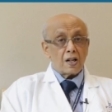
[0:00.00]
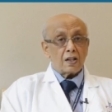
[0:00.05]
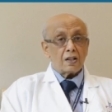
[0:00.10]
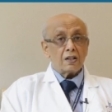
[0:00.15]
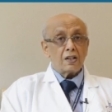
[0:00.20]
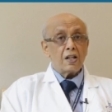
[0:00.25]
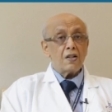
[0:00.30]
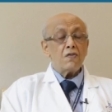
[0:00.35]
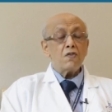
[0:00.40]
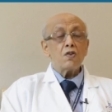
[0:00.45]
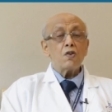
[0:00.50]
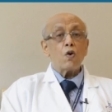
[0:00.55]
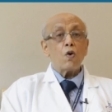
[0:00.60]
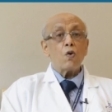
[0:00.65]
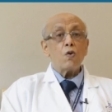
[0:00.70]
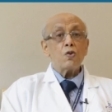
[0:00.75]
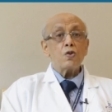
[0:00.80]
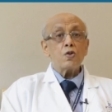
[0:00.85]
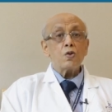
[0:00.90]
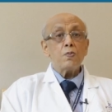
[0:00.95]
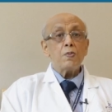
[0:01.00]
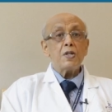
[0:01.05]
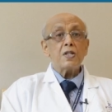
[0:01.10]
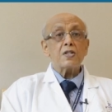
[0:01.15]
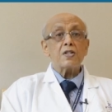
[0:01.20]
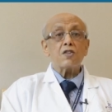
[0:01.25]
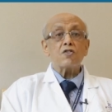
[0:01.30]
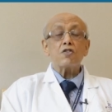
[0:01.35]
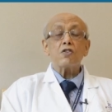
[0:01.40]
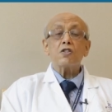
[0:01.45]
There will also be
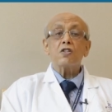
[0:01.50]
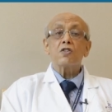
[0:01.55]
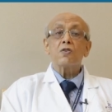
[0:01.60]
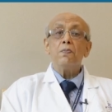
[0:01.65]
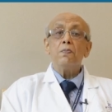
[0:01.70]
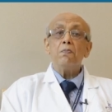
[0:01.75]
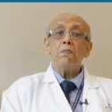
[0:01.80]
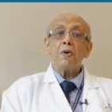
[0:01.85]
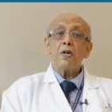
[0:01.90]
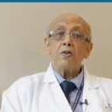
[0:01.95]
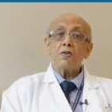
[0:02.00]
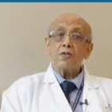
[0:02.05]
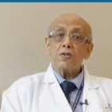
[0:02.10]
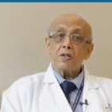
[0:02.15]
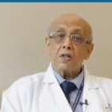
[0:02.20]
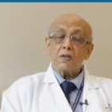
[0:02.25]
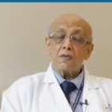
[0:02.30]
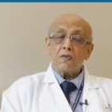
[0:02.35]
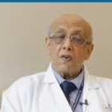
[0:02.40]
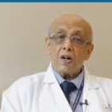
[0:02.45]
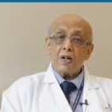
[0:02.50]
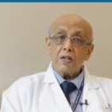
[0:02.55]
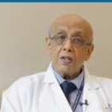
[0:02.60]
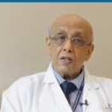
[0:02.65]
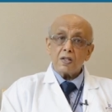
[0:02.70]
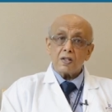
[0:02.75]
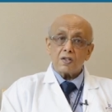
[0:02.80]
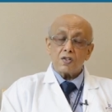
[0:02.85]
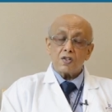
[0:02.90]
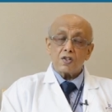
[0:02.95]
such a tremendous
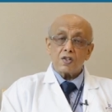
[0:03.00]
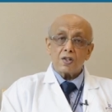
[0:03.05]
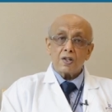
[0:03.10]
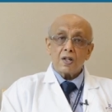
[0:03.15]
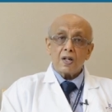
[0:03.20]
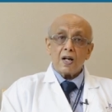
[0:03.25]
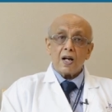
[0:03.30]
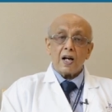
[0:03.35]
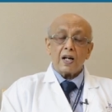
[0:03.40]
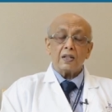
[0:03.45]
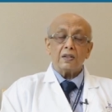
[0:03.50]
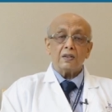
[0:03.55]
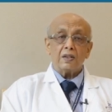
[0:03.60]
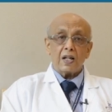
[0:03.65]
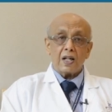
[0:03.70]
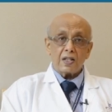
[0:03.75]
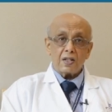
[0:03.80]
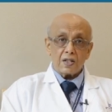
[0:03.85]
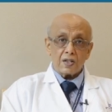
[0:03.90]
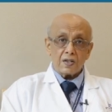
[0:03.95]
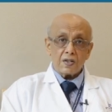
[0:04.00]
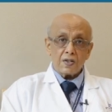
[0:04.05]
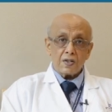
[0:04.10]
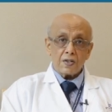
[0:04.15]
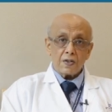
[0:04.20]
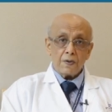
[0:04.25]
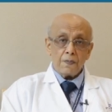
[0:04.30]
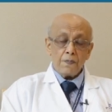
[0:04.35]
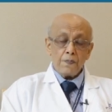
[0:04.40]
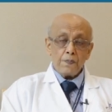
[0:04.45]
advantage, and that is